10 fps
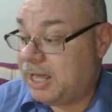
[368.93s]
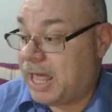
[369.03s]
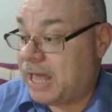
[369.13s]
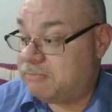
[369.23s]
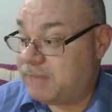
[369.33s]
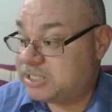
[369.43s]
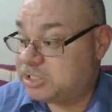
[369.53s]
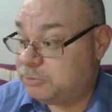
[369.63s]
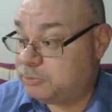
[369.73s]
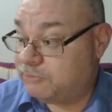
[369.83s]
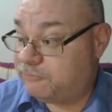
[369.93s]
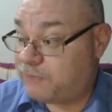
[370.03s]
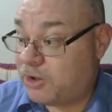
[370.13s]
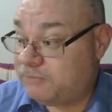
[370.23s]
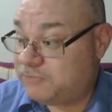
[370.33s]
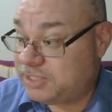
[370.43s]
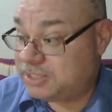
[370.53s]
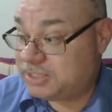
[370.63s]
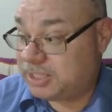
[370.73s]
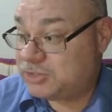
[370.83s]
and a maximum of
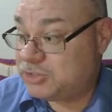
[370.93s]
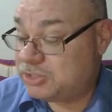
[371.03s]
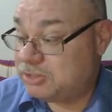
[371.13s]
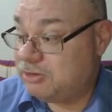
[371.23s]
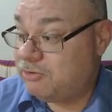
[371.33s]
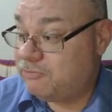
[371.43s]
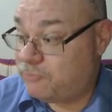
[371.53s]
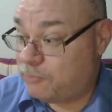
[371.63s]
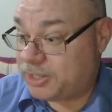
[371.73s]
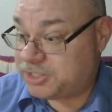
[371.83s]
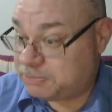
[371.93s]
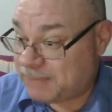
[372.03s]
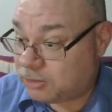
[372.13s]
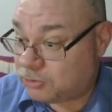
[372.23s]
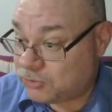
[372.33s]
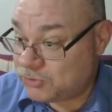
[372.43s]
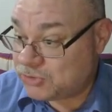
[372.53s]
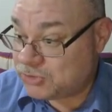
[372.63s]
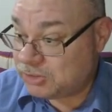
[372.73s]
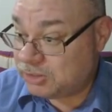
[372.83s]
5d6 for my
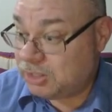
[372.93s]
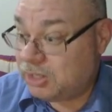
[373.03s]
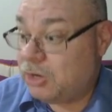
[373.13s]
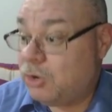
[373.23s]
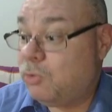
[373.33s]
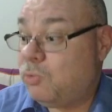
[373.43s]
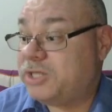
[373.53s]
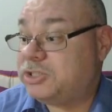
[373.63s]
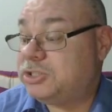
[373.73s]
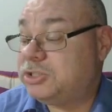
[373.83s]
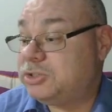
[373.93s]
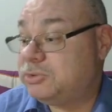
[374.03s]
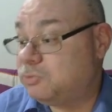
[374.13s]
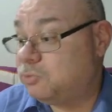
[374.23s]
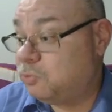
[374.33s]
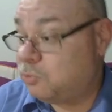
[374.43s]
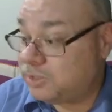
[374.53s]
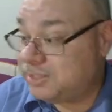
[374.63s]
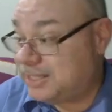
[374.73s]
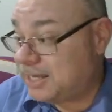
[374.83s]
spells, which
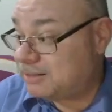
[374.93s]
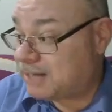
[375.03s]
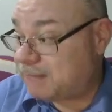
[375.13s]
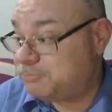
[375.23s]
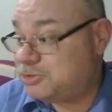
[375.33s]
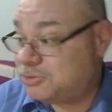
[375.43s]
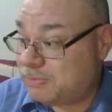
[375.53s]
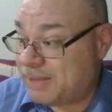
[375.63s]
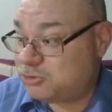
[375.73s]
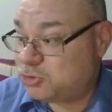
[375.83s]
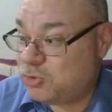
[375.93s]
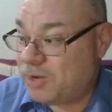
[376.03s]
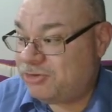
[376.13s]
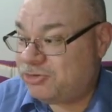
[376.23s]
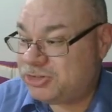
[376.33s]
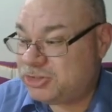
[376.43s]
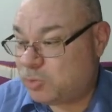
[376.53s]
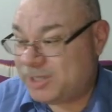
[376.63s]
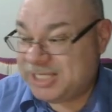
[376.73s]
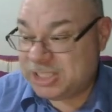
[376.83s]
would get up to about
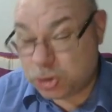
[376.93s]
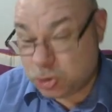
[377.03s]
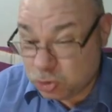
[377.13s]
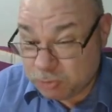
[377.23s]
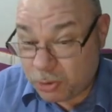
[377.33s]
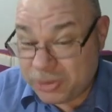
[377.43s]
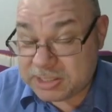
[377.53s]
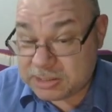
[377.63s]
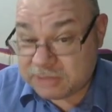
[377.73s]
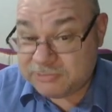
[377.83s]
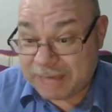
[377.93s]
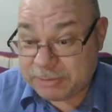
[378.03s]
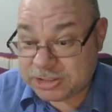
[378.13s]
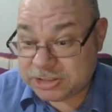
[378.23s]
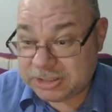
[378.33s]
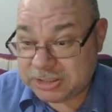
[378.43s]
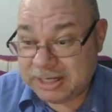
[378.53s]
222 points of damage.